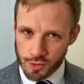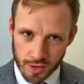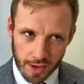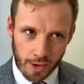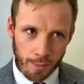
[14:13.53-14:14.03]

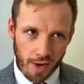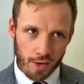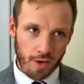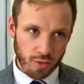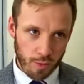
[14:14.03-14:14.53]
a little bit
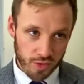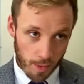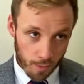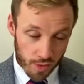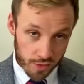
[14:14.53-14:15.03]
uncomfortable for
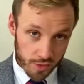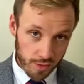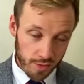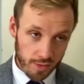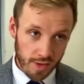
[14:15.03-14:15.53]
some
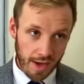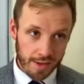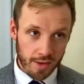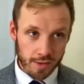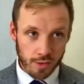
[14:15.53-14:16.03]
Christians, and
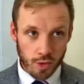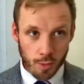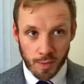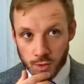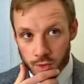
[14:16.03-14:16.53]
that could
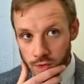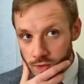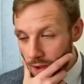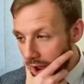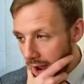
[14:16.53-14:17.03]
be
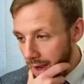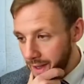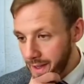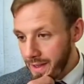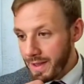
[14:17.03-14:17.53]
used
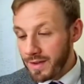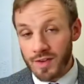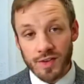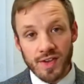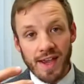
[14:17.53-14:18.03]

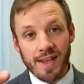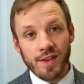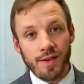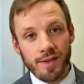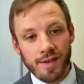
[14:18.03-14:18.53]
to say
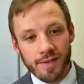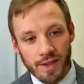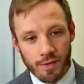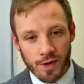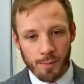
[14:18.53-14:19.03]
that
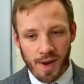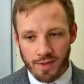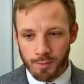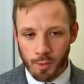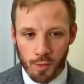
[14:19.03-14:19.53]
they're
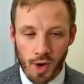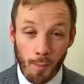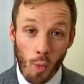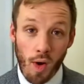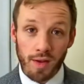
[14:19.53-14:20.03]
incompatible.
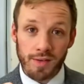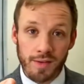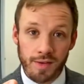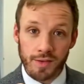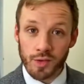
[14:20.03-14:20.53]
Number 1,
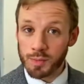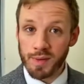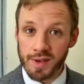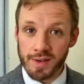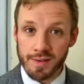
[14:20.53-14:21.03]
the
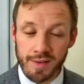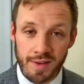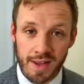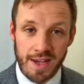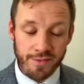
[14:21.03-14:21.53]
speed.
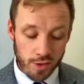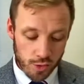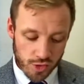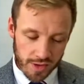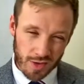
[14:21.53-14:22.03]

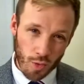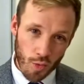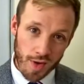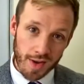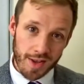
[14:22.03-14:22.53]
Evolution is a
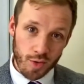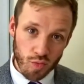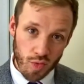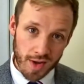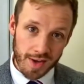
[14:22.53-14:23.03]
really,
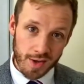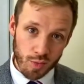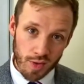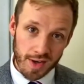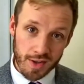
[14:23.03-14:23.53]
really,
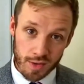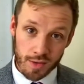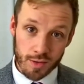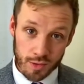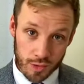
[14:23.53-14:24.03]
really
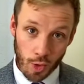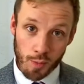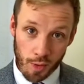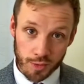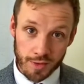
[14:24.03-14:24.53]
slow
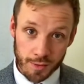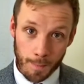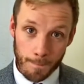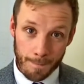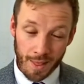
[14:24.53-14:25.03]
process.
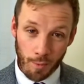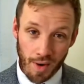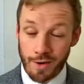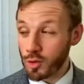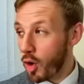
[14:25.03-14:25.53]
All right,
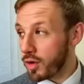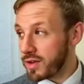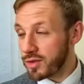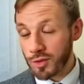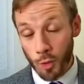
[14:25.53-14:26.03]
and if God
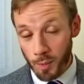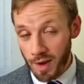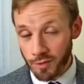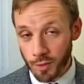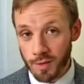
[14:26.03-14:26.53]
is all
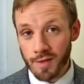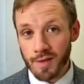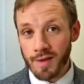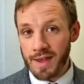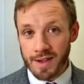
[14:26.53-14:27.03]
powerful,
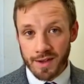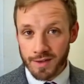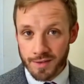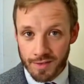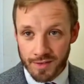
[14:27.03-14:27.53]
he
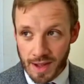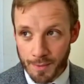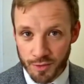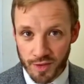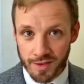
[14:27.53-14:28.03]
could snap
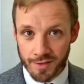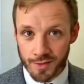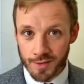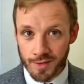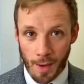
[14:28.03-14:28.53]
his
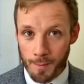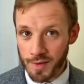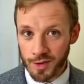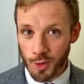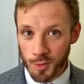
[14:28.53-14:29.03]
fingers and
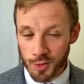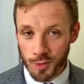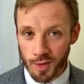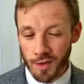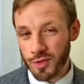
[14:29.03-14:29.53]
bring humans
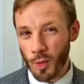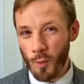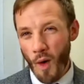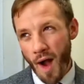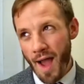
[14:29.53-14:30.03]
to Earth. So
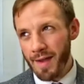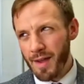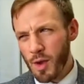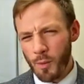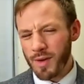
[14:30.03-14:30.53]
why
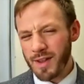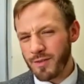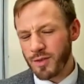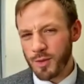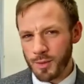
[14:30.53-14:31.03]
would he
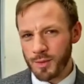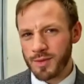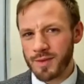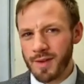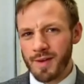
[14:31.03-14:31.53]
have
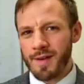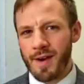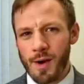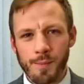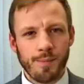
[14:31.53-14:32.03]
used
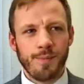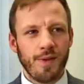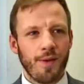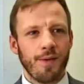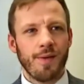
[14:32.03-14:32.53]
a
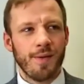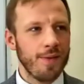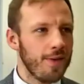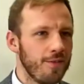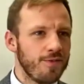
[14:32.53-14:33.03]

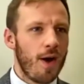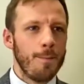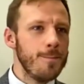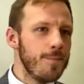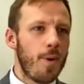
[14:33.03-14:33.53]

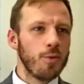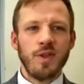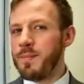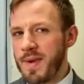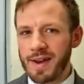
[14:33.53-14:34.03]

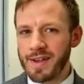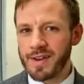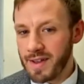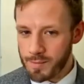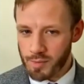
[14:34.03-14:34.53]

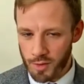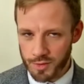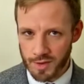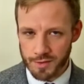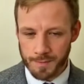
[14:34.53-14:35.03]
multi-million year process?